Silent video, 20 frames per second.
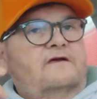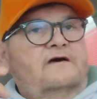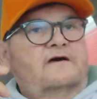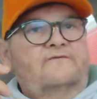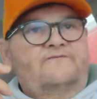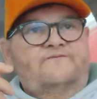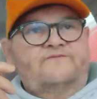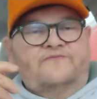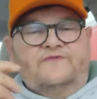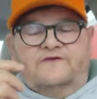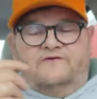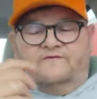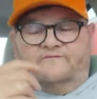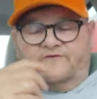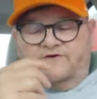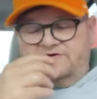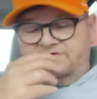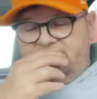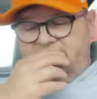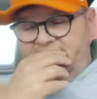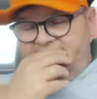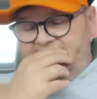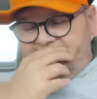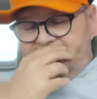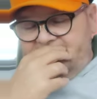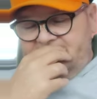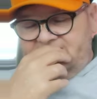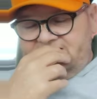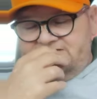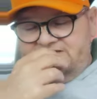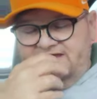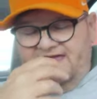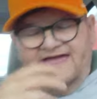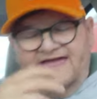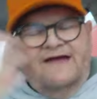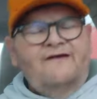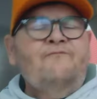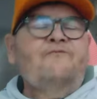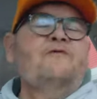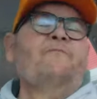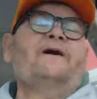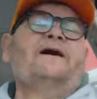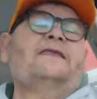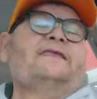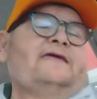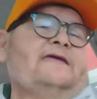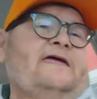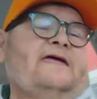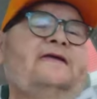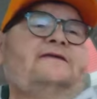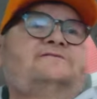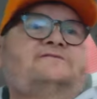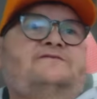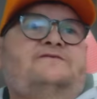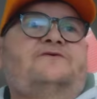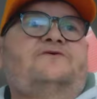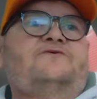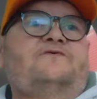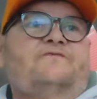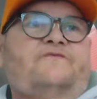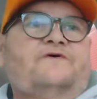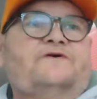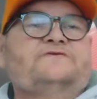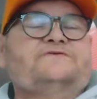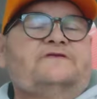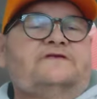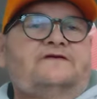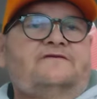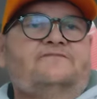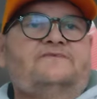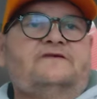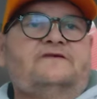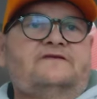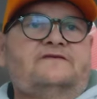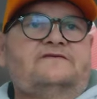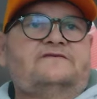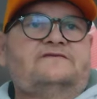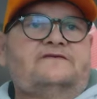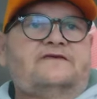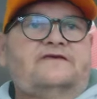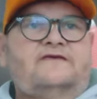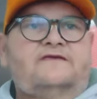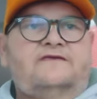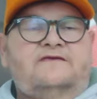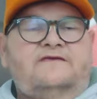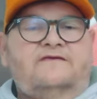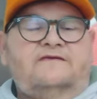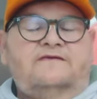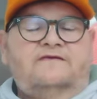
of the University of Tennessee. Everybody hates the University of Tennessee.